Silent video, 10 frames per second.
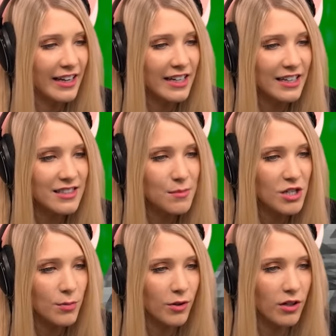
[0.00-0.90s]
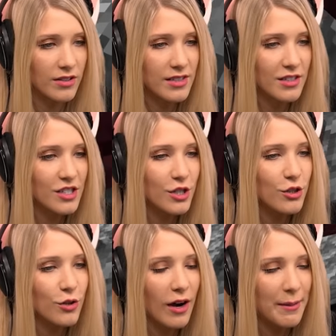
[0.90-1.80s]
gonna get some ender pearls.
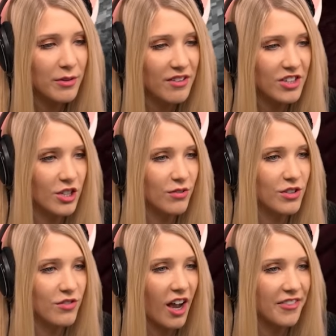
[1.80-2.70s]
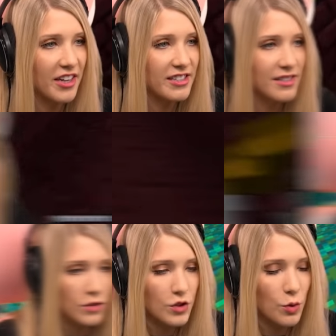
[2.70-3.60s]
You, I believe in you. You've got this.
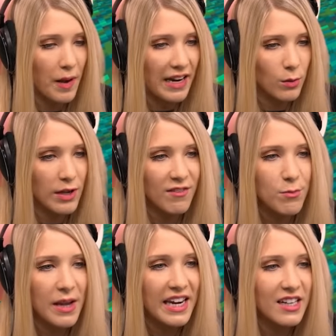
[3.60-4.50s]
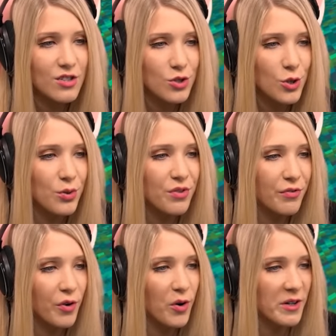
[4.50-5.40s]
So Maddie, we have made it to the
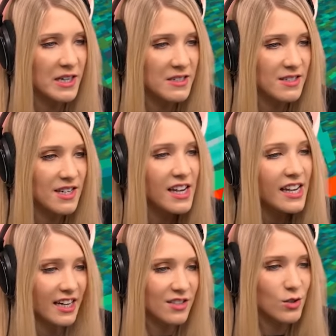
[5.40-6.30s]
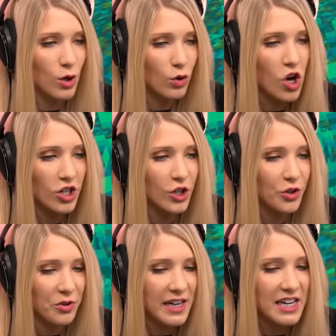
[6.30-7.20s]
forest. It is no longer
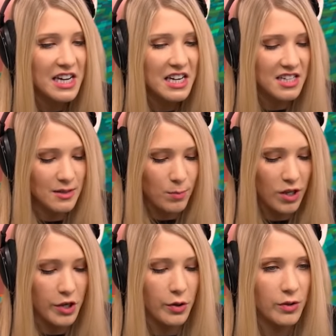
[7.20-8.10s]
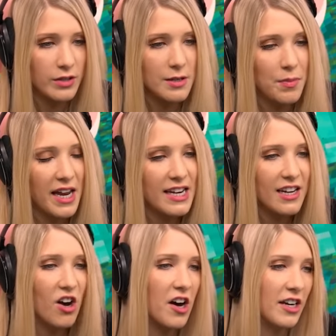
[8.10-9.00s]
green, it is blue, depending
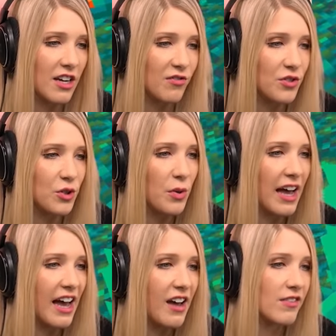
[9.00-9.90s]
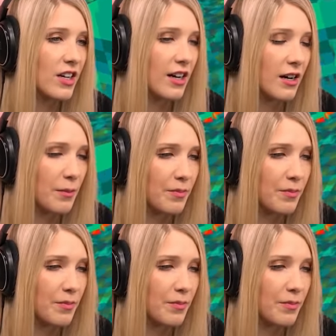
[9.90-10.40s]
on if you have, um,